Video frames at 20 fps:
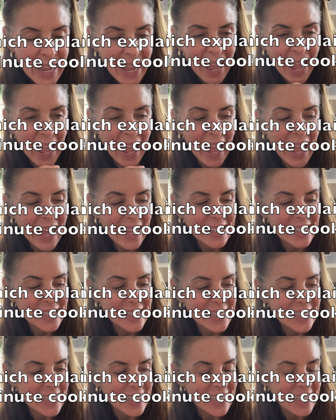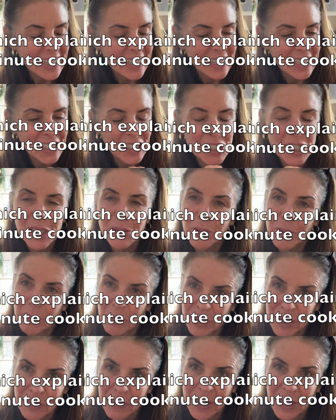And she would
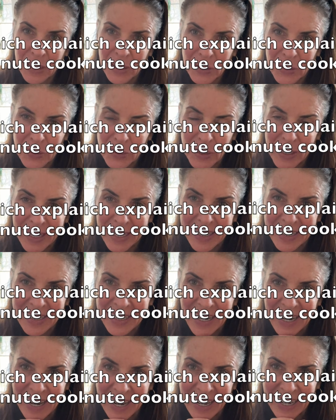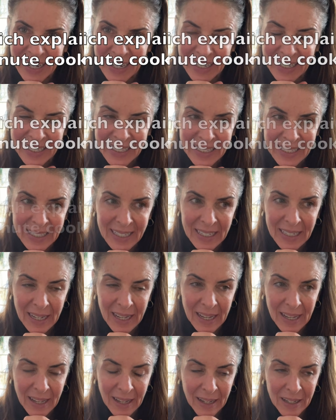put them in a
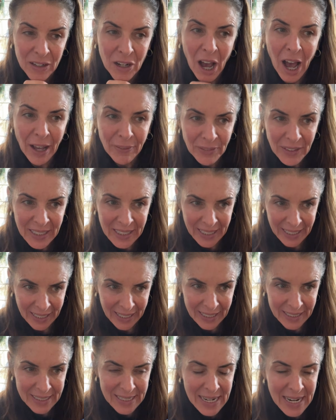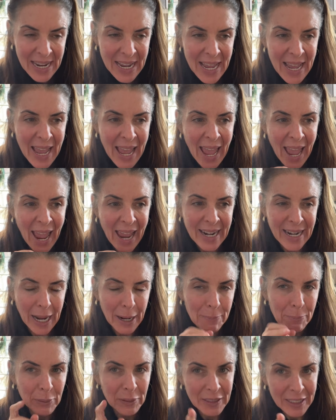coffee can, and
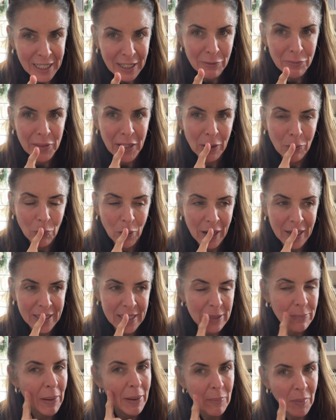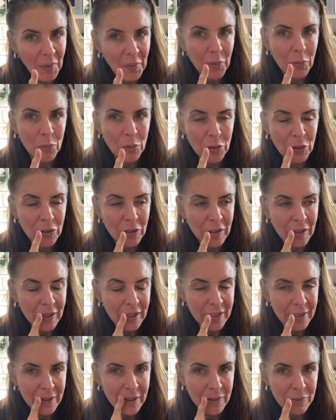I believe there was, my mother will
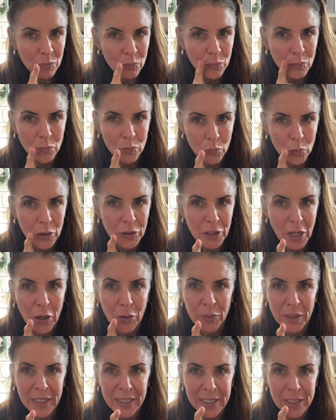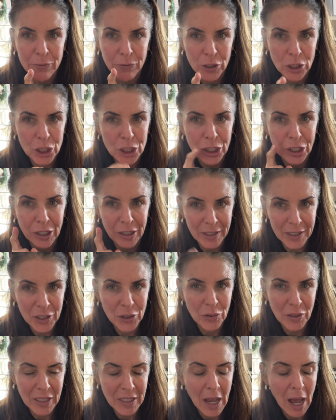know this for sure, and
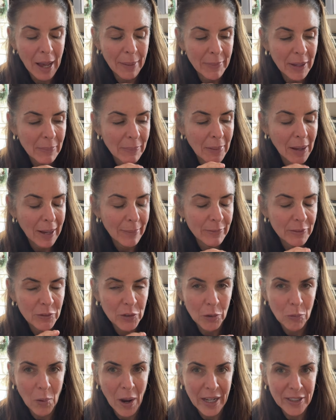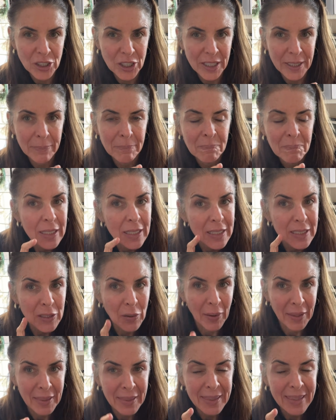you can comment, Mom, if you're watching.
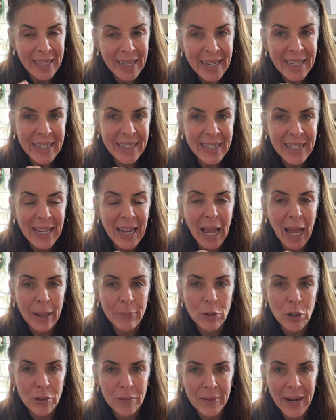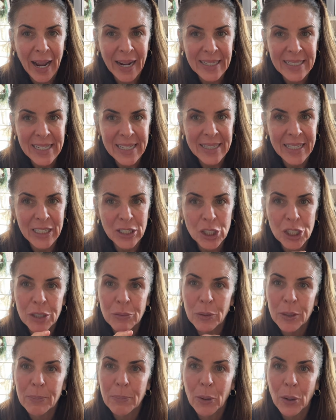So I think I'm correct in that she
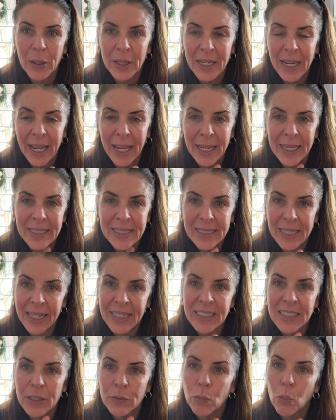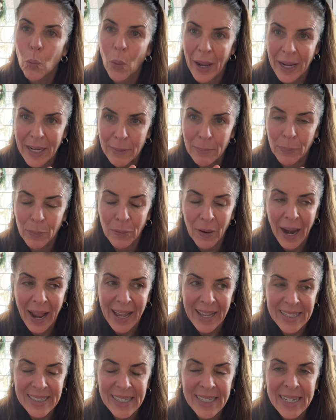would put a slice of white
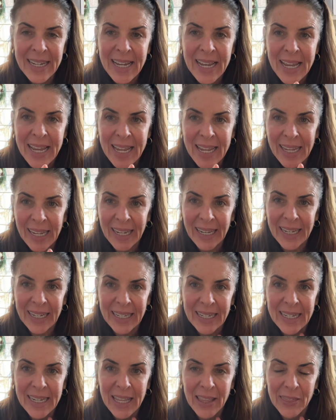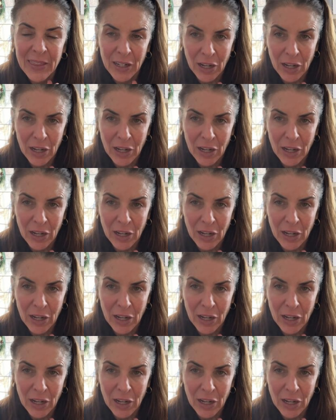bread in the